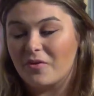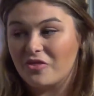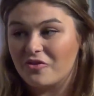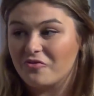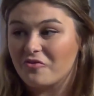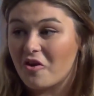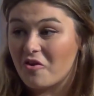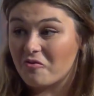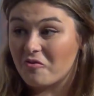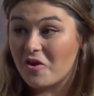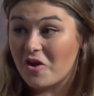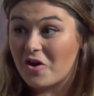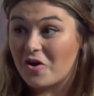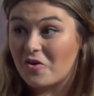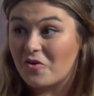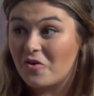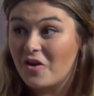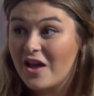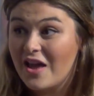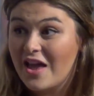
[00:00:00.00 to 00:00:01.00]
on the front
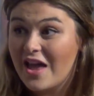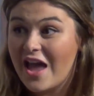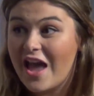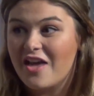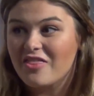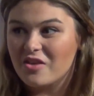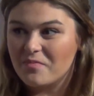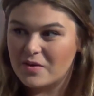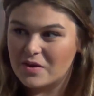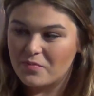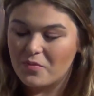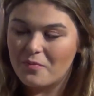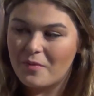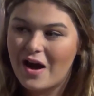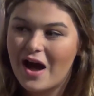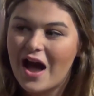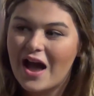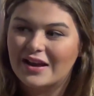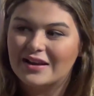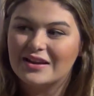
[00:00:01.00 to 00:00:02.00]
row and the people
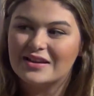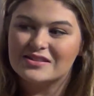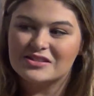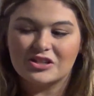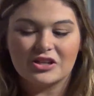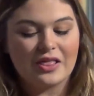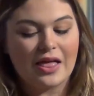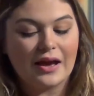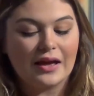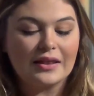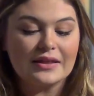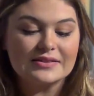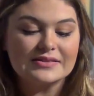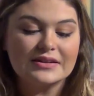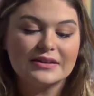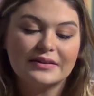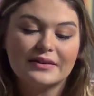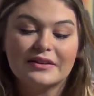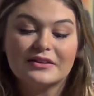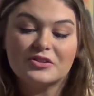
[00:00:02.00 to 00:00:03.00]
behind us are like
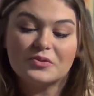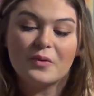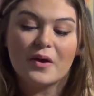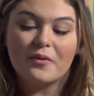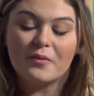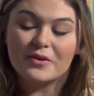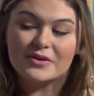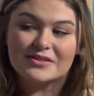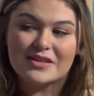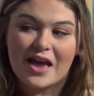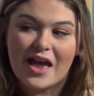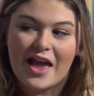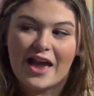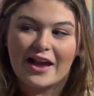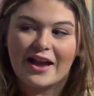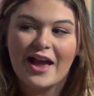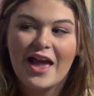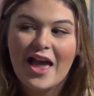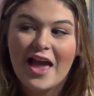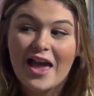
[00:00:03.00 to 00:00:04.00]
listening into what we're
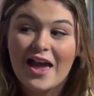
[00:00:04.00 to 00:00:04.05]
saying.